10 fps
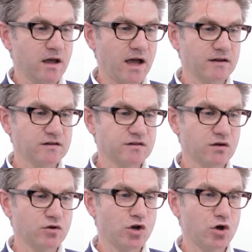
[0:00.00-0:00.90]
and so
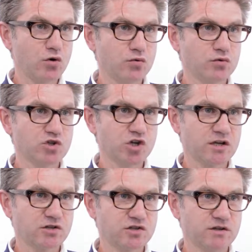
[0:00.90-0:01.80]
no
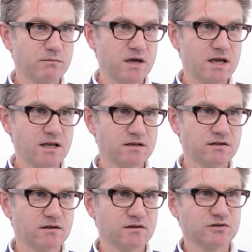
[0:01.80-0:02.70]
changes are made
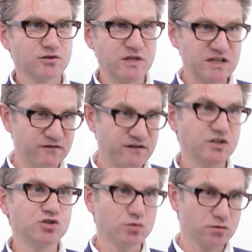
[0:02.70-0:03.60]
to
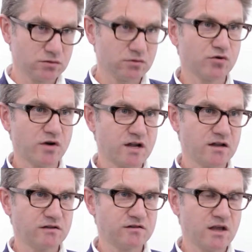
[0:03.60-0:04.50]
individual
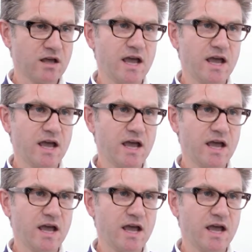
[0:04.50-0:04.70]
grades.